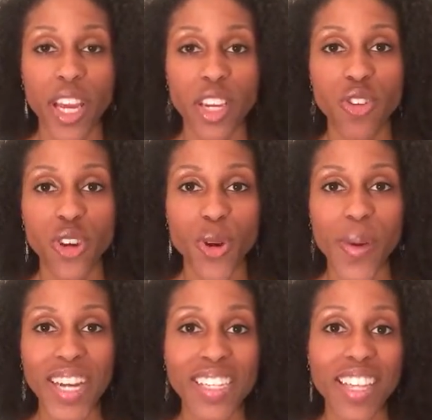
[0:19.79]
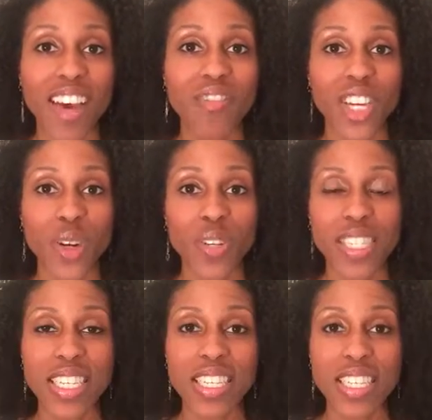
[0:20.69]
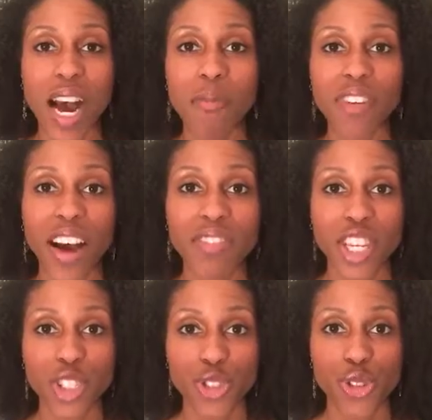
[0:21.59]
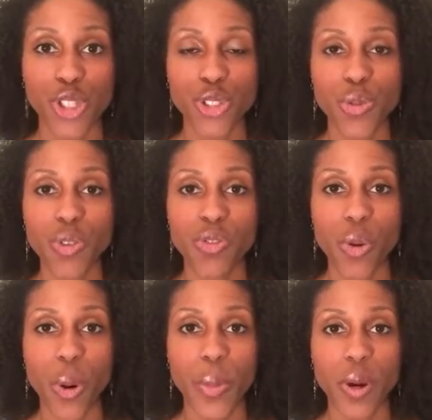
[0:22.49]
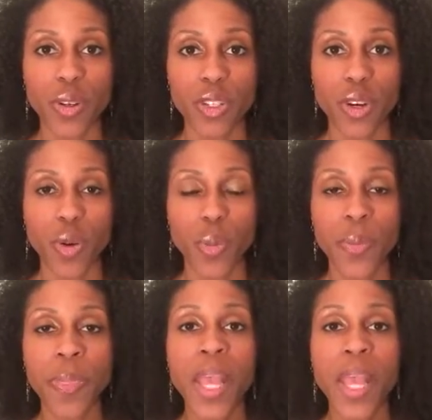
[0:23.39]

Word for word: and you can go back to that video and see the top five things you should do before Periscope.